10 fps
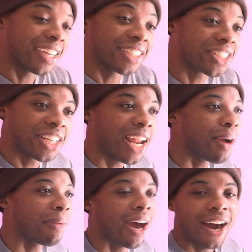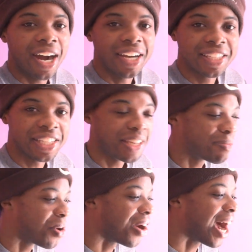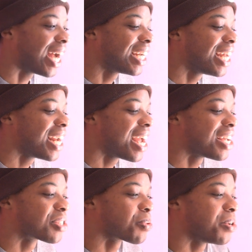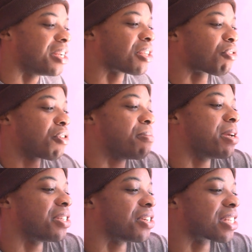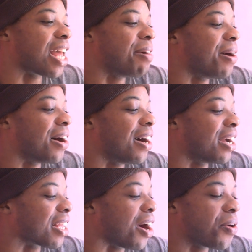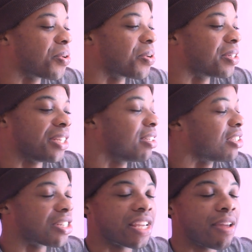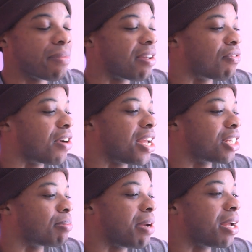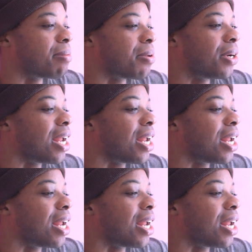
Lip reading: She like my auntie, bro. I did ass swear this freebie just like my auntie. I don't know, it just gave me a flashback, bro.